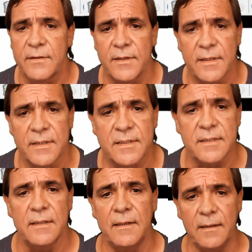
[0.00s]

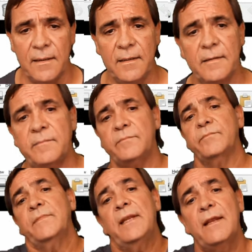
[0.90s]
this.
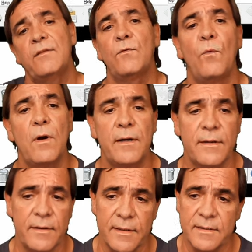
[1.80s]
Neither one
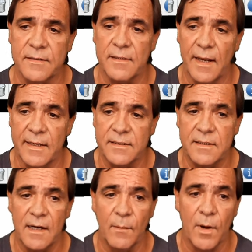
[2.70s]
of these, the
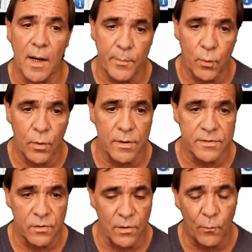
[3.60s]
HDMI port
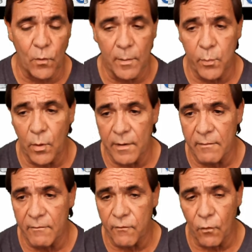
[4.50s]
is only
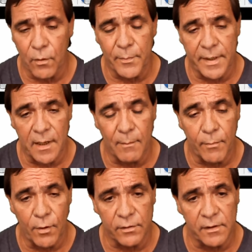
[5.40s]
1.4B on
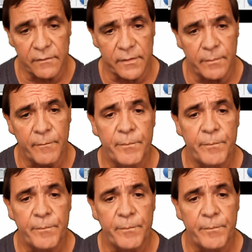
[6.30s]
both of them.